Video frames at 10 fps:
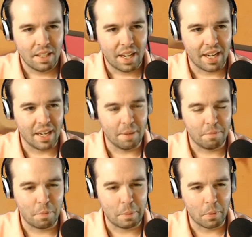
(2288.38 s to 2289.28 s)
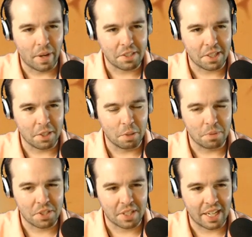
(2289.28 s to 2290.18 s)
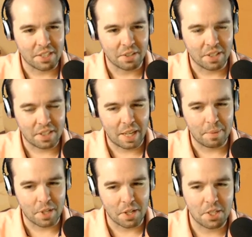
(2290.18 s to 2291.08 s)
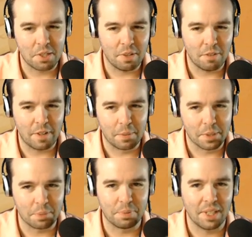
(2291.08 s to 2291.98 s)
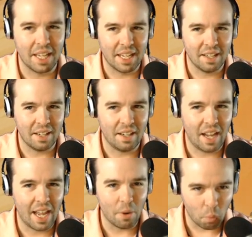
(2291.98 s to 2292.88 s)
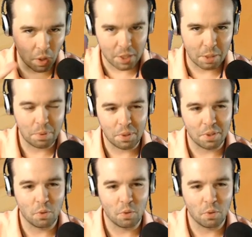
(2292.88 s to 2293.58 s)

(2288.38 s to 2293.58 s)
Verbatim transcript: And for people watching at home, just so you guys know, this game is also available to play at one computer,